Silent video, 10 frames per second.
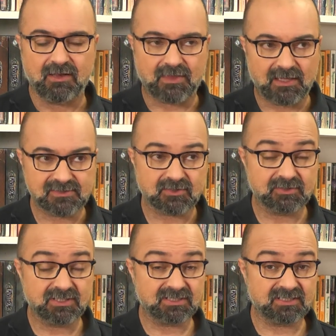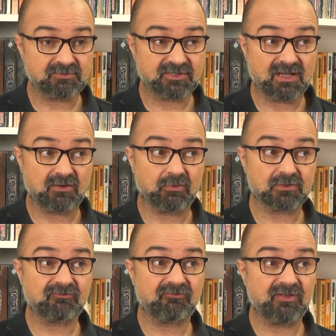also did it, but that was
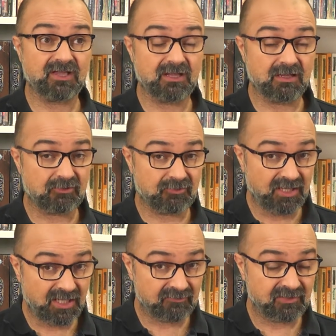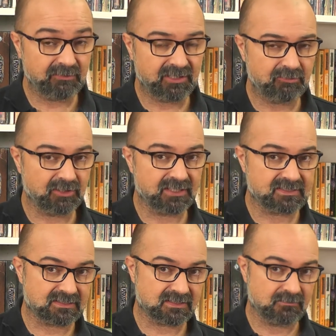very heavily manipulated.